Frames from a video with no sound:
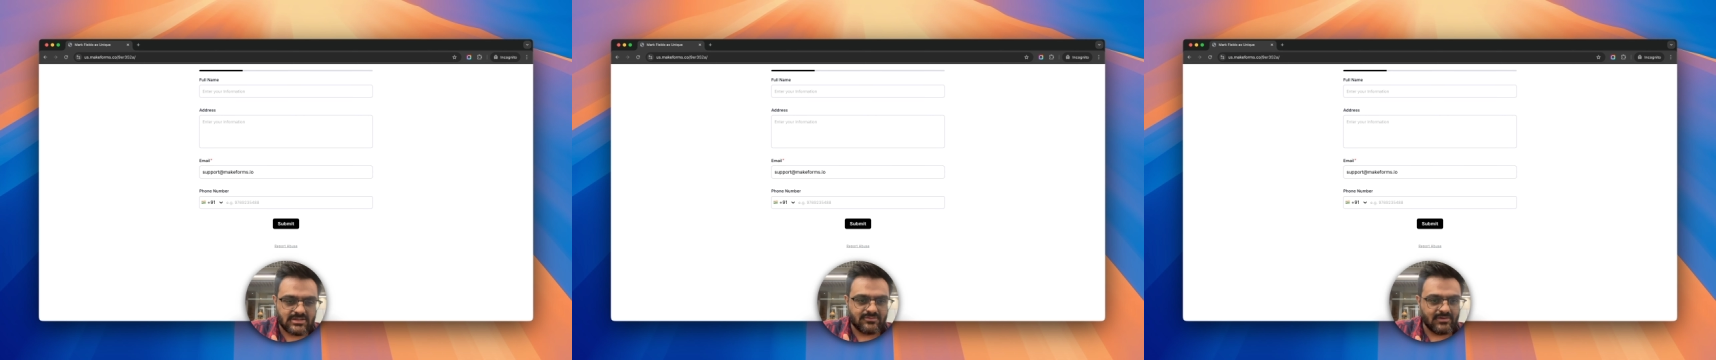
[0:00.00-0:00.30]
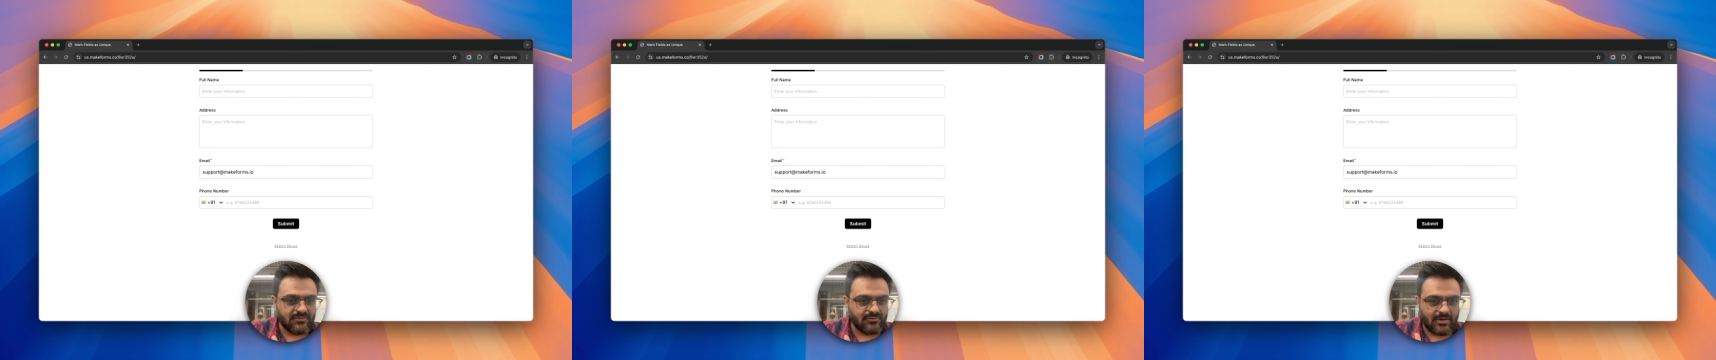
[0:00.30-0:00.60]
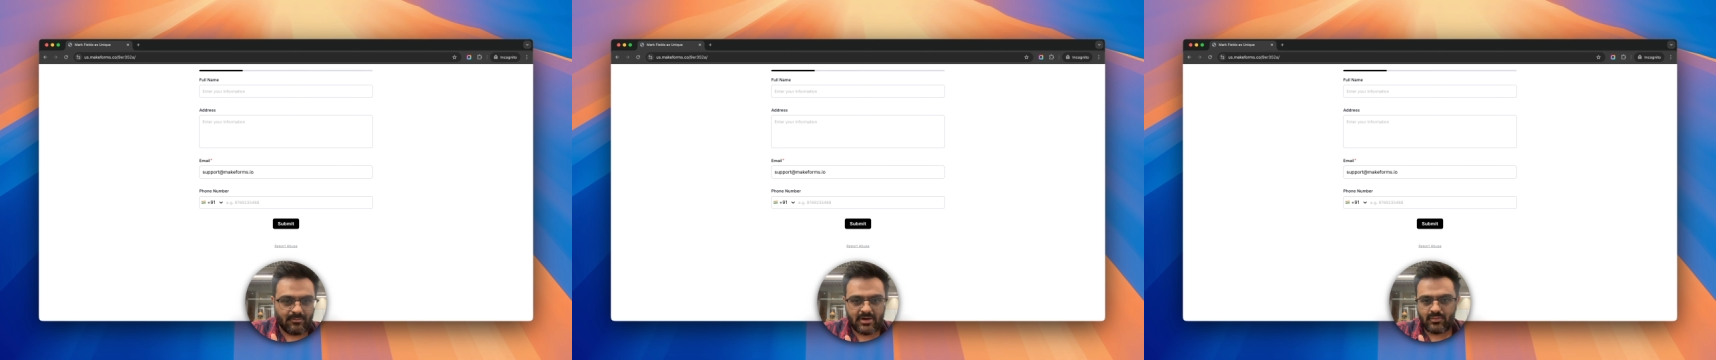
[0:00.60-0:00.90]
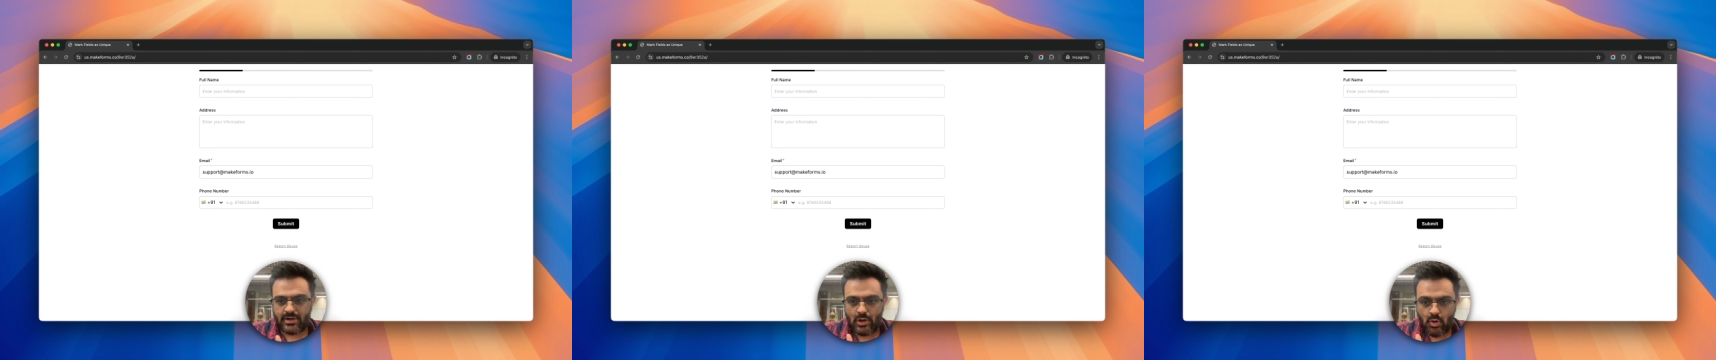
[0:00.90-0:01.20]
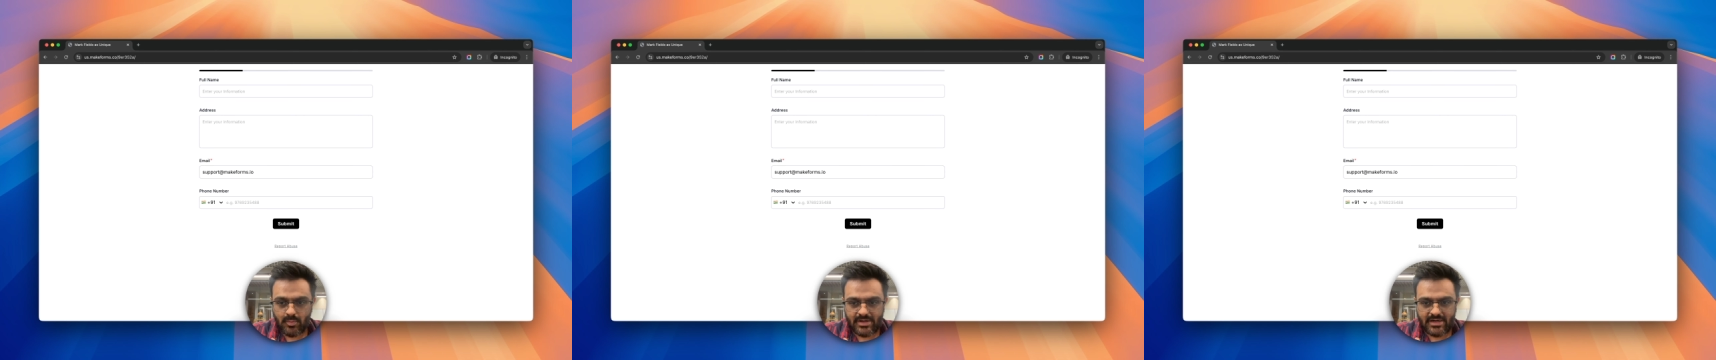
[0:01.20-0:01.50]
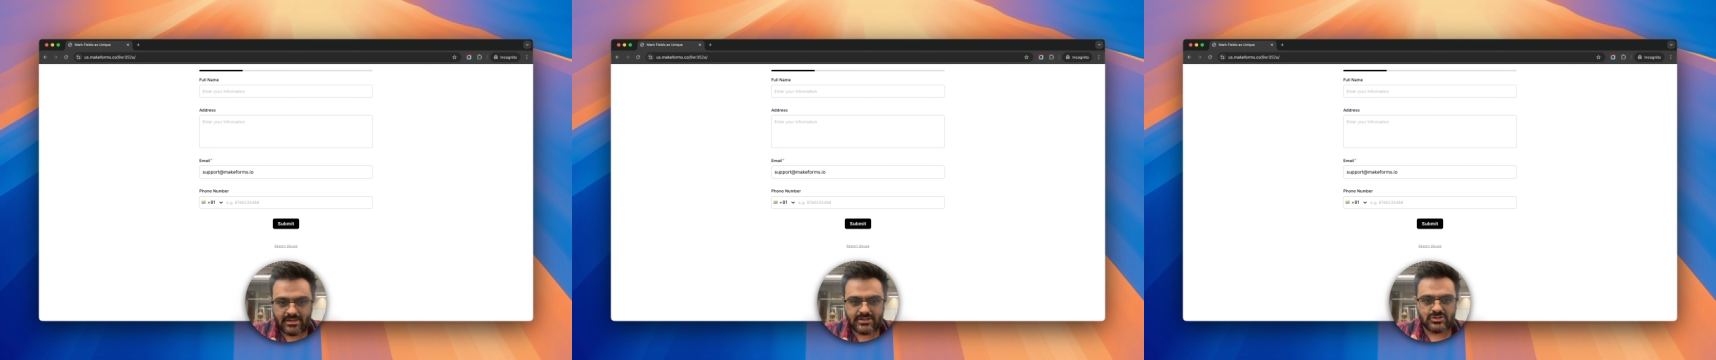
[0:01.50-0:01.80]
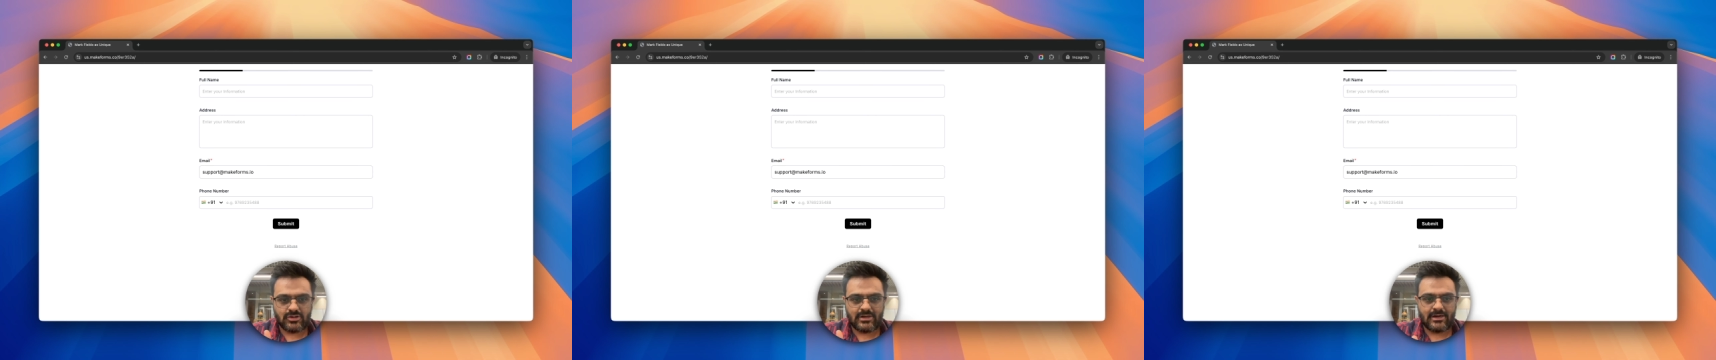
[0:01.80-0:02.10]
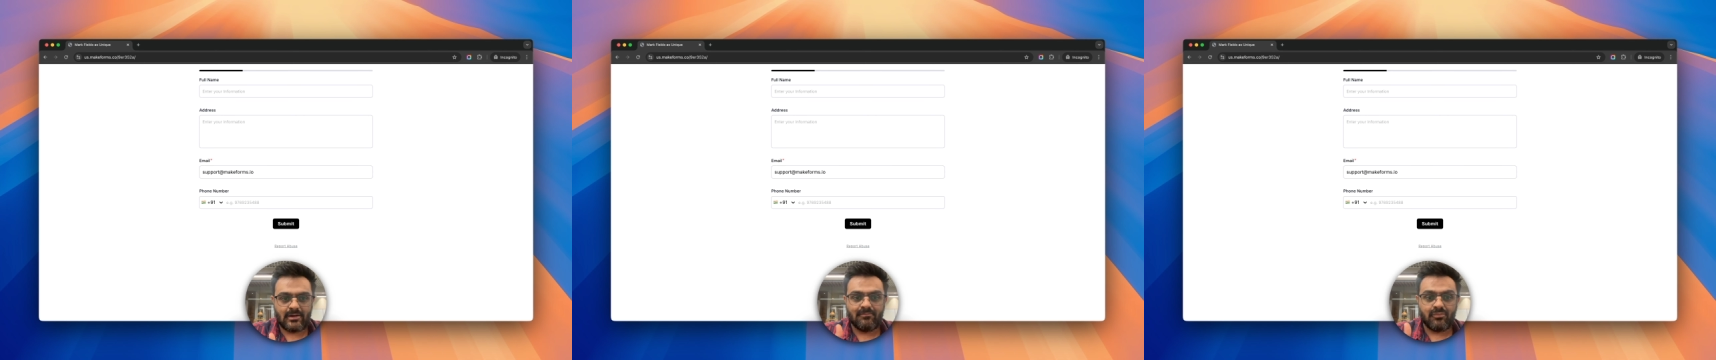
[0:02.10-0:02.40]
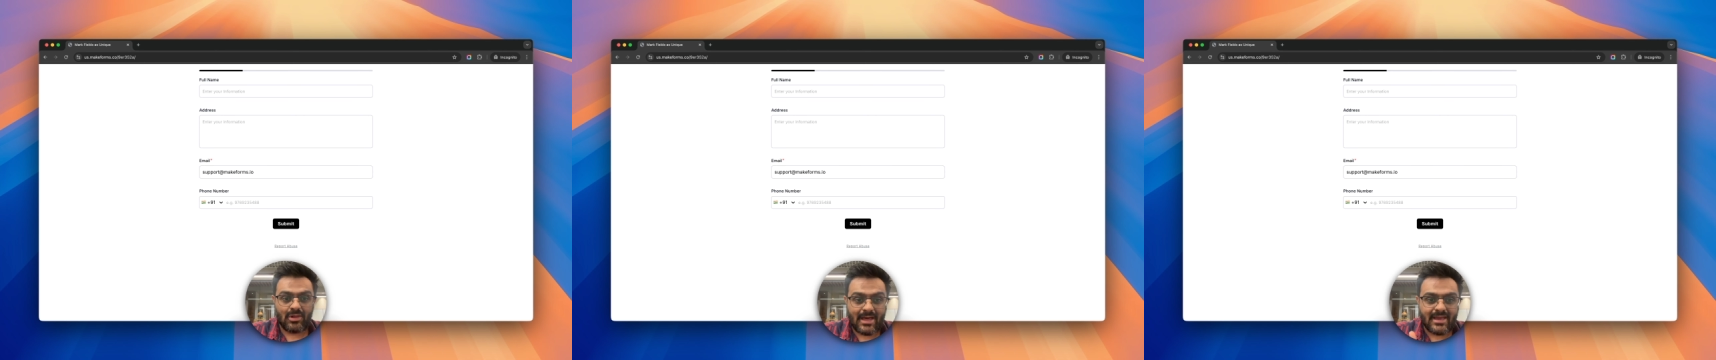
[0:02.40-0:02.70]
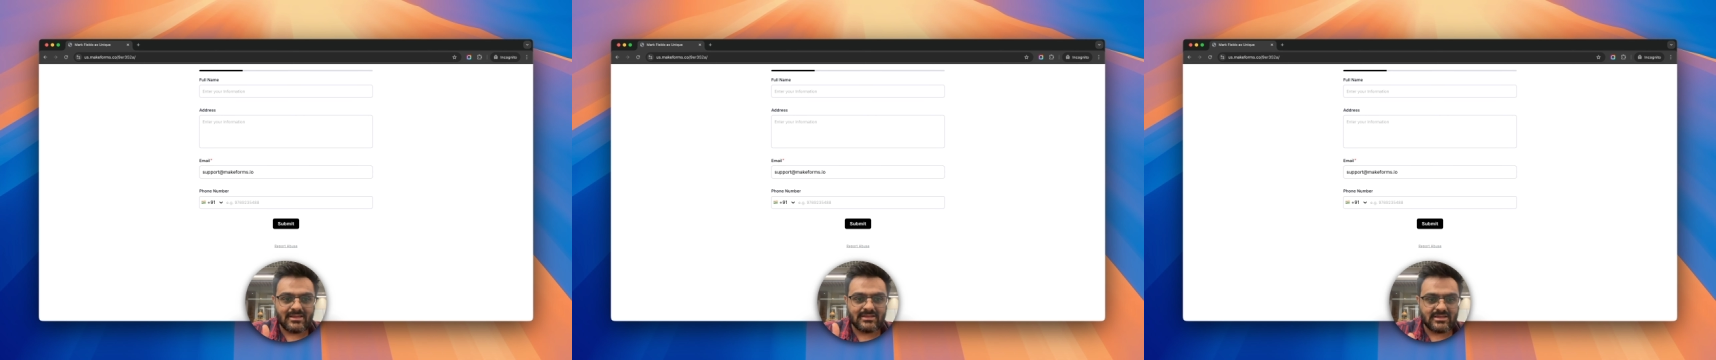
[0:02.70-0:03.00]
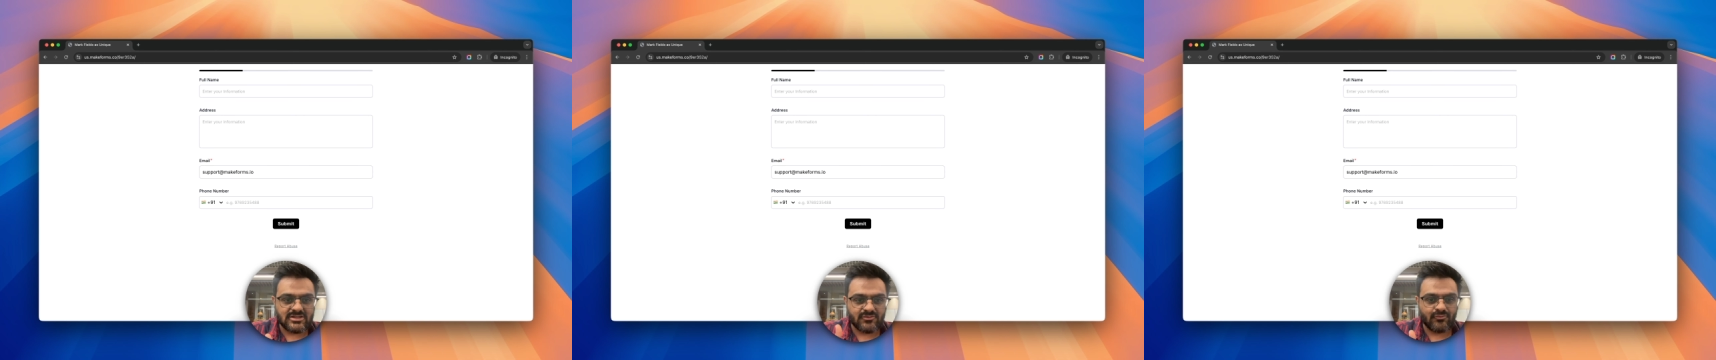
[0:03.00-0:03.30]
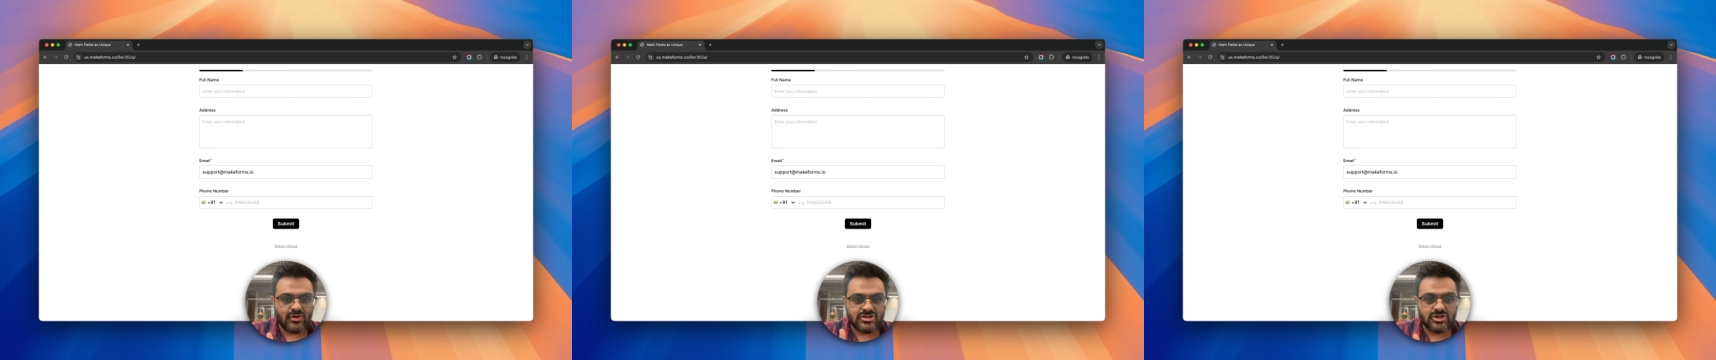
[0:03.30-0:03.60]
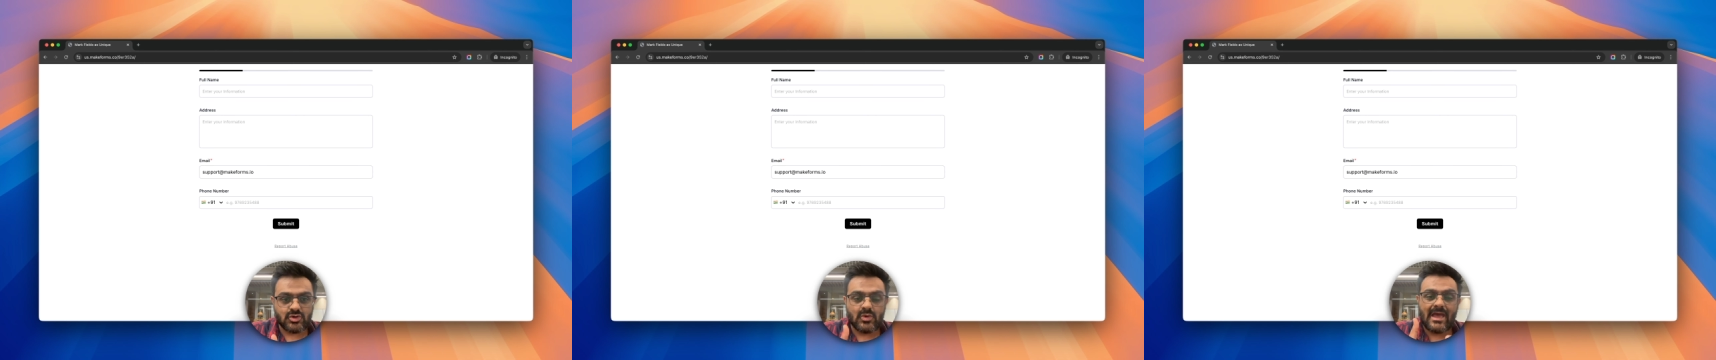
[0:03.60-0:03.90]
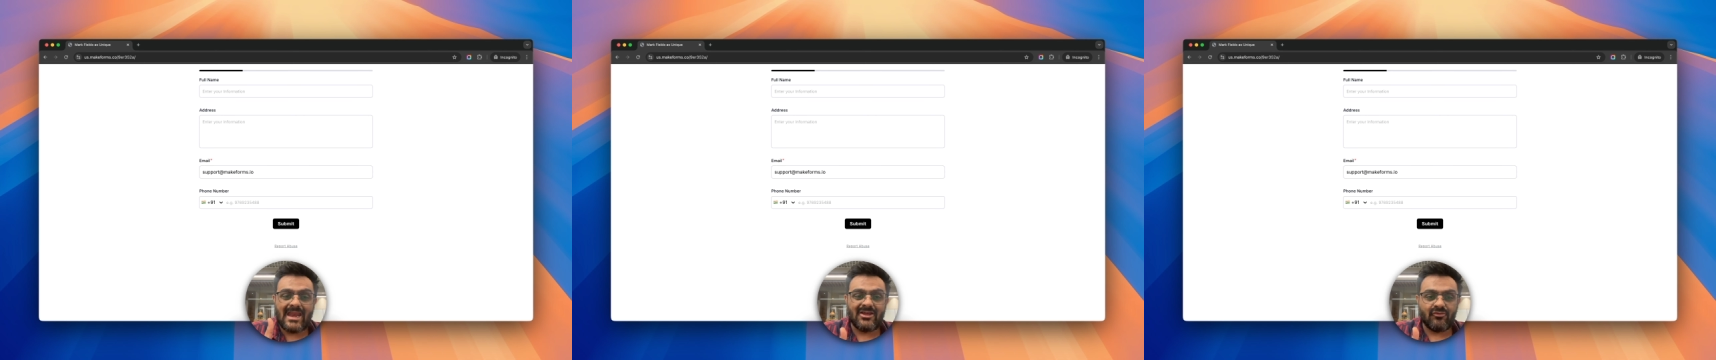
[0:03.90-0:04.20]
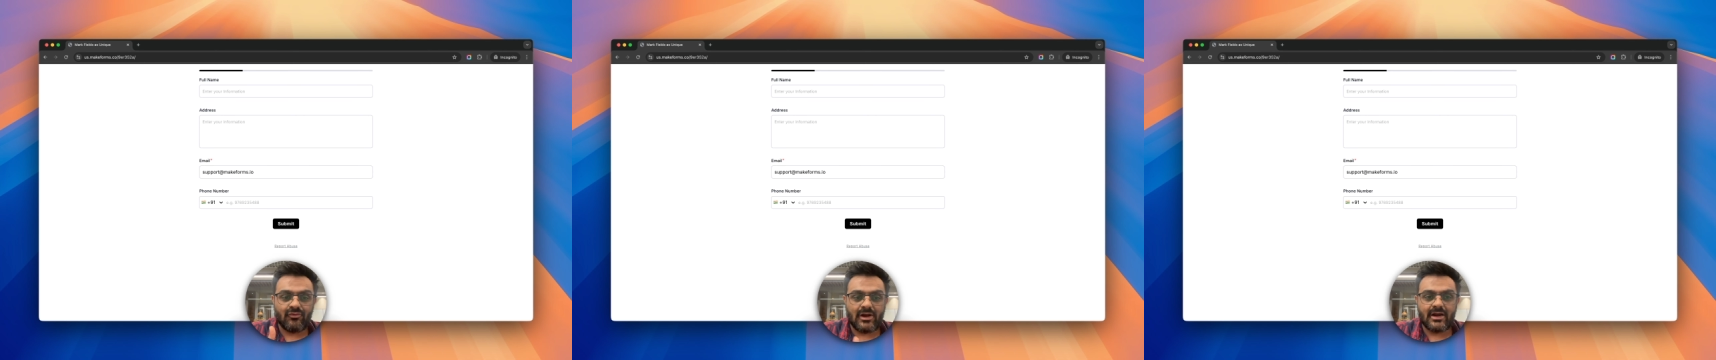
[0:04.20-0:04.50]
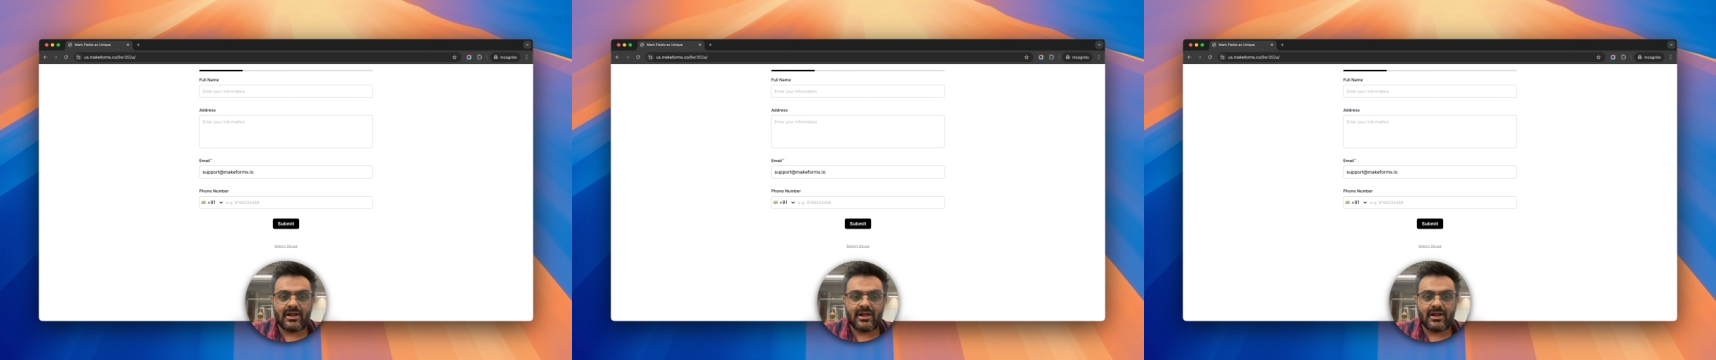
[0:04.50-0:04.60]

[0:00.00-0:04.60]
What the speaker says: we've kept it very open-ended, so you can apply this feature to any field